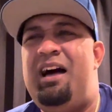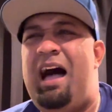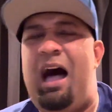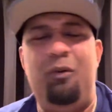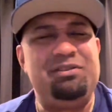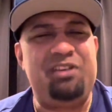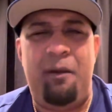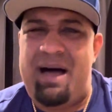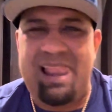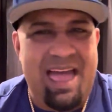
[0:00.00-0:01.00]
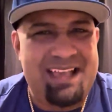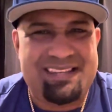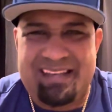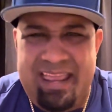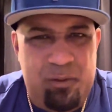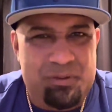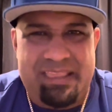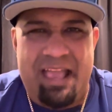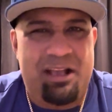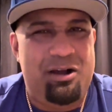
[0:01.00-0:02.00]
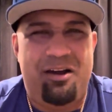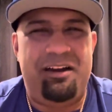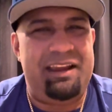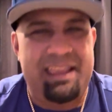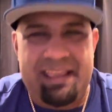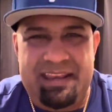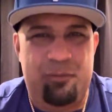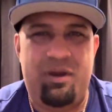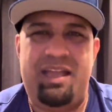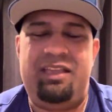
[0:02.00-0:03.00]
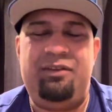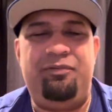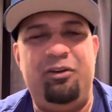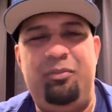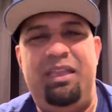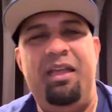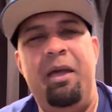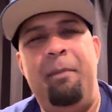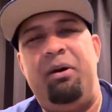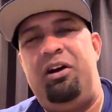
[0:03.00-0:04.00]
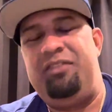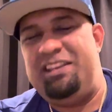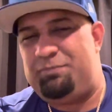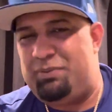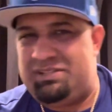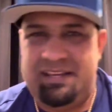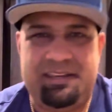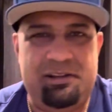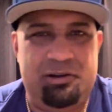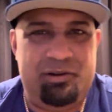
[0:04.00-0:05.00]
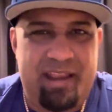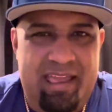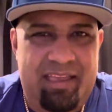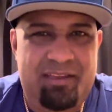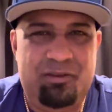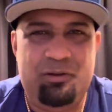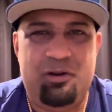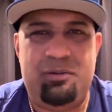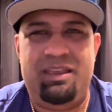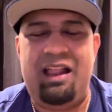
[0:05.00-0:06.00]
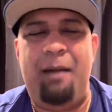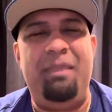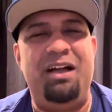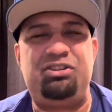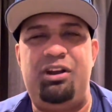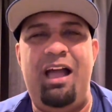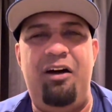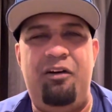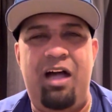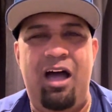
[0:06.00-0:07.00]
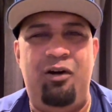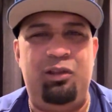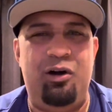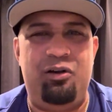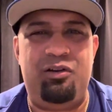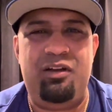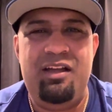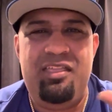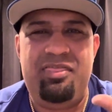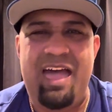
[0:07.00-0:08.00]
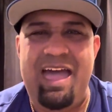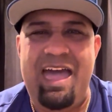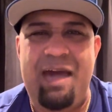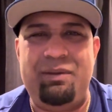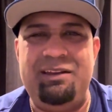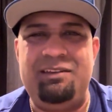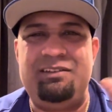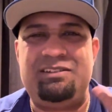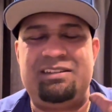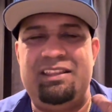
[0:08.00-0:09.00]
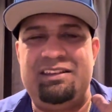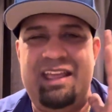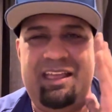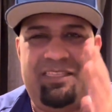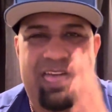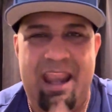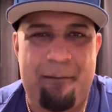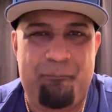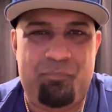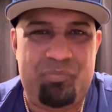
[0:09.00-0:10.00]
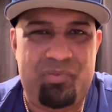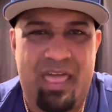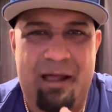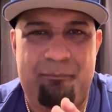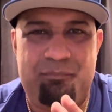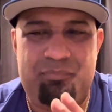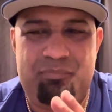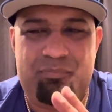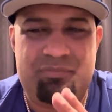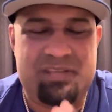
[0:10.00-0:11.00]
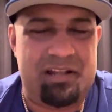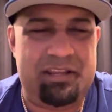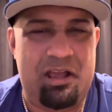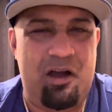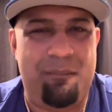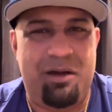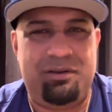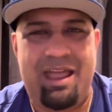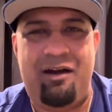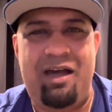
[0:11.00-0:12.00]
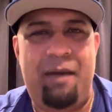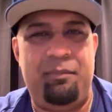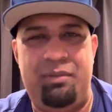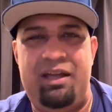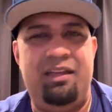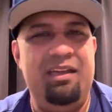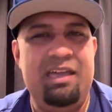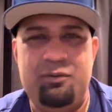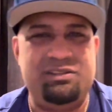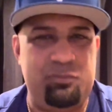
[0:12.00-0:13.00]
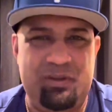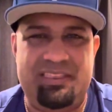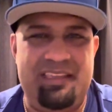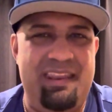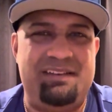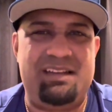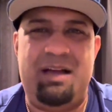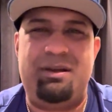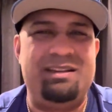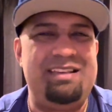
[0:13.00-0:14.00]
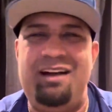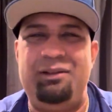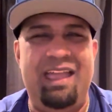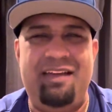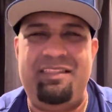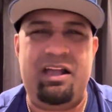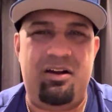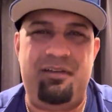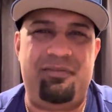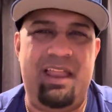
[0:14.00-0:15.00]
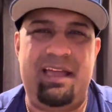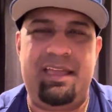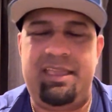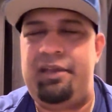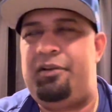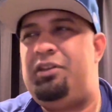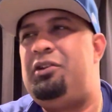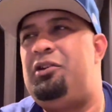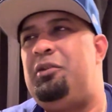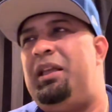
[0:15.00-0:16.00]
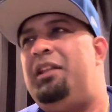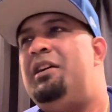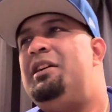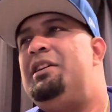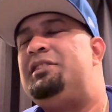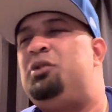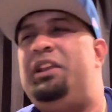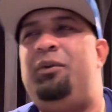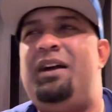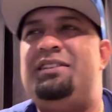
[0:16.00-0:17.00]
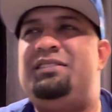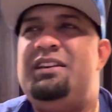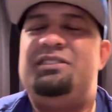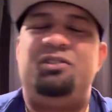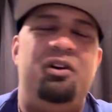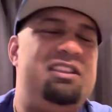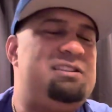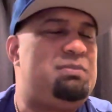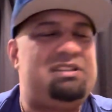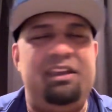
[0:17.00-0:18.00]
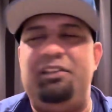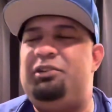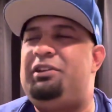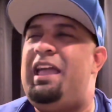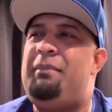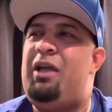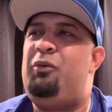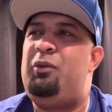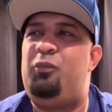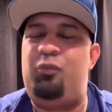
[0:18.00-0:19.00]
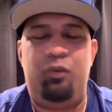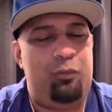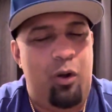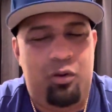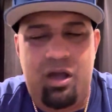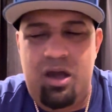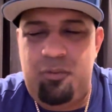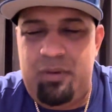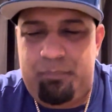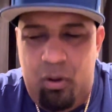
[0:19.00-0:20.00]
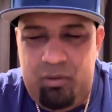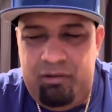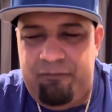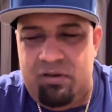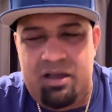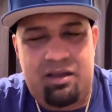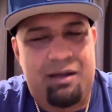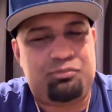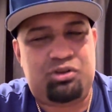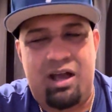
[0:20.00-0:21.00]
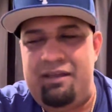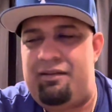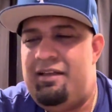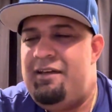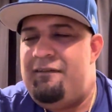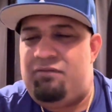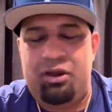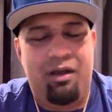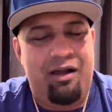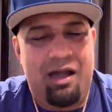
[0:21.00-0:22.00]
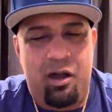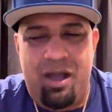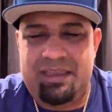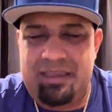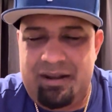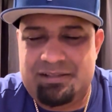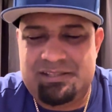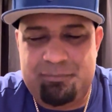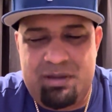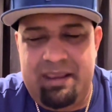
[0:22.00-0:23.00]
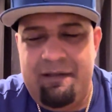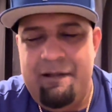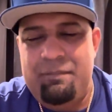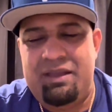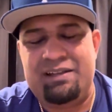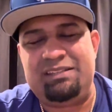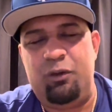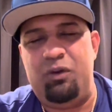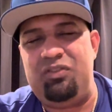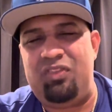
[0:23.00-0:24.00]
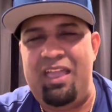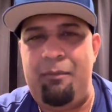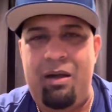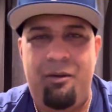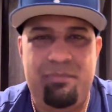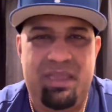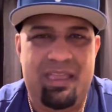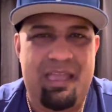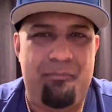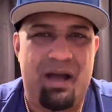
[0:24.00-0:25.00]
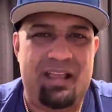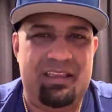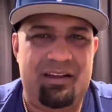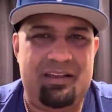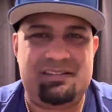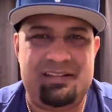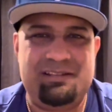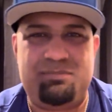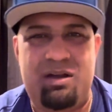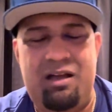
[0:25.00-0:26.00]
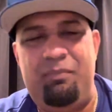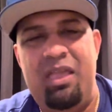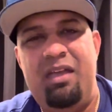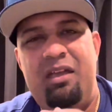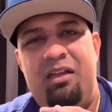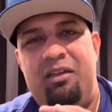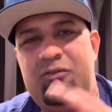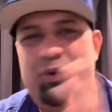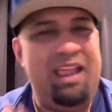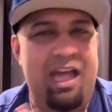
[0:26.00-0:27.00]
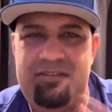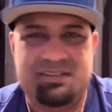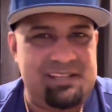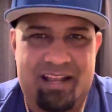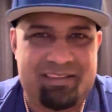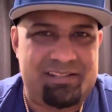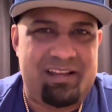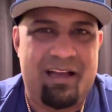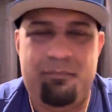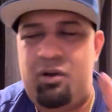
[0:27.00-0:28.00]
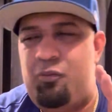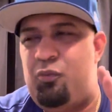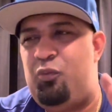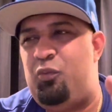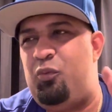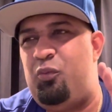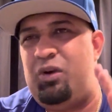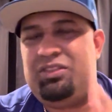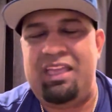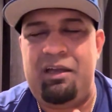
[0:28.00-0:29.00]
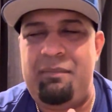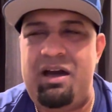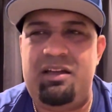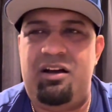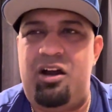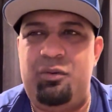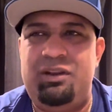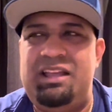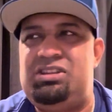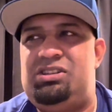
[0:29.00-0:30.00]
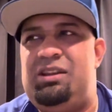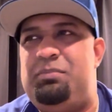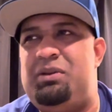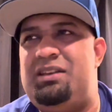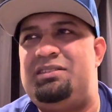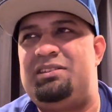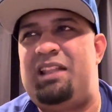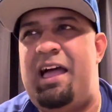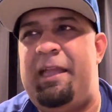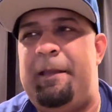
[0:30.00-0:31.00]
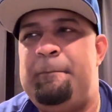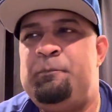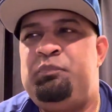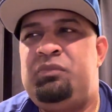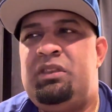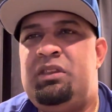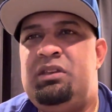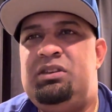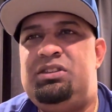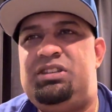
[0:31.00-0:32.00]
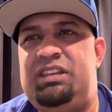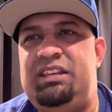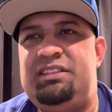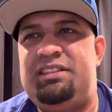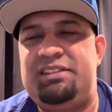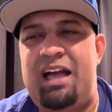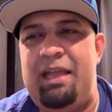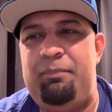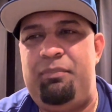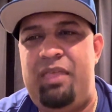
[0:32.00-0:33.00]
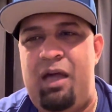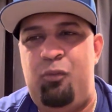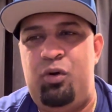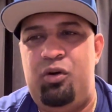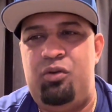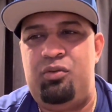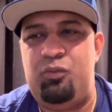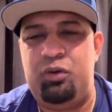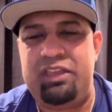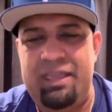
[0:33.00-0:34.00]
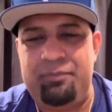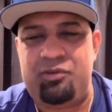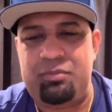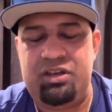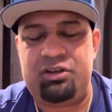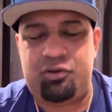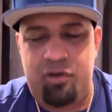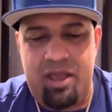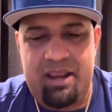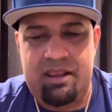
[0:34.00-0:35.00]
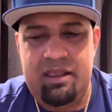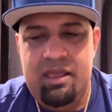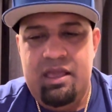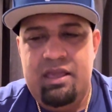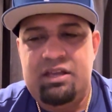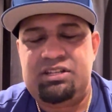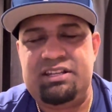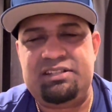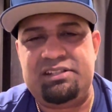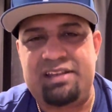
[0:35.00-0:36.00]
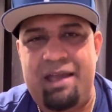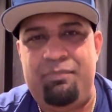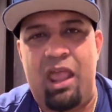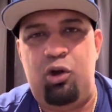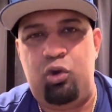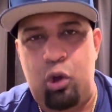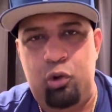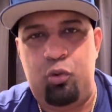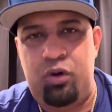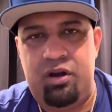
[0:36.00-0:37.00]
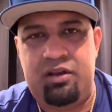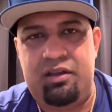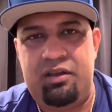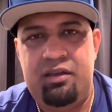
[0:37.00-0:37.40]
I was on my last leg with that car anyway, you feel me? But on this particular day, you know what I mean? I'm not sure how long that happened to the day that I'm telling y'all about now happened, but it was within that time because I only had that car for like a year, you know what I mean? So anyways, so on this particular day, man, we woke up, we broke as fuck. I'm trying to figure out how I can get us some money because, see, one thing about me and my youngest son's mom, we didn't have a son at this time, but one thing about it, our relationship is like, she's the type that will keep some good credit. She's the type that'll go to work,